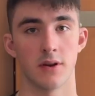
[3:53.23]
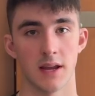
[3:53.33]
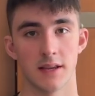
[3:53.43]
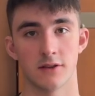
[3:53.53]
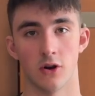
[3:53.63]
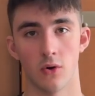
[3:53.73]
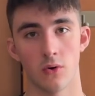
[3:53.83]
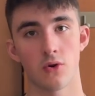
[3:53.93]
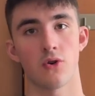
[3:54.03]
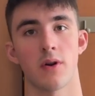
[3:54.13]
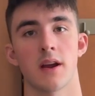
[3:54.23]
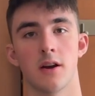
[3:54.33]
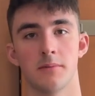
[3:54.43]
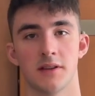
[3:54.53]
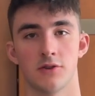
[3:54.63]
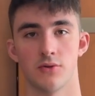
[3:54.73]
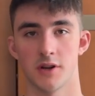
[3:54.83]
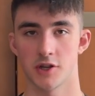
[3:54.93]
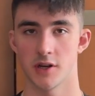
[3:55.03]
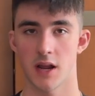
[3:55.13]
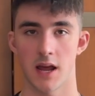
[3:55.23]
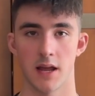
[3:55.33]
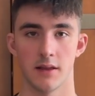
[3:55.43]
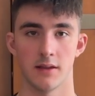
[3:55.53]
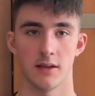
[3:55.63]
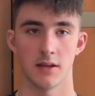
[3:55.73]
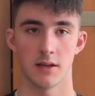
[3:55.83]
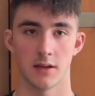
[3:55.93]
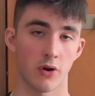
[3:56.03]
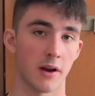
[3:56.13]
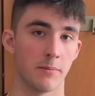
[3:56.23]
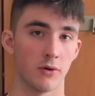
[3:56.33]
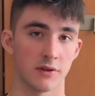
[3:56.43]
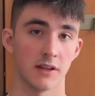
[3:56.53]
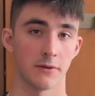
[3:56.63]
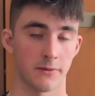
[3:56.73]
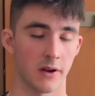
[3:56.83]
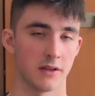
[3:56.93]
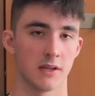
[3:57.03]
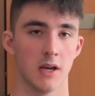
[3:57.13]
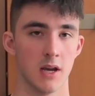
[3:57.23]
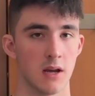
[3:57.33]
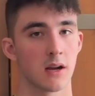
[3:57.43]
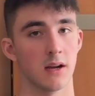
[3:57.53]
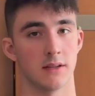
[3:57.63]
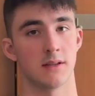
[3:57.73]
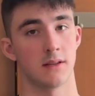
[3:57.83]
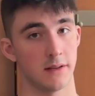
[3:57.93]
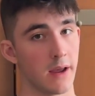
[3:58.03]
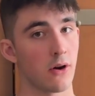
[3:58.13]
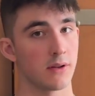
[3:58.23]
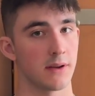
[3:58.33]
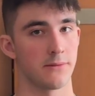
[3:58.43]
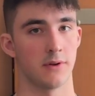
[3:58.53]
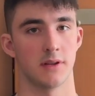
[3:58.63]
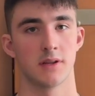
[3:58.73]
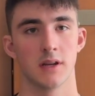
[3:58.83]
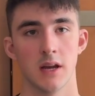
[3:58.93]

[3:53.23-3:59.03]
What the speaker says: is the whole crank hub situation and the crank bolt in the front, because they are different.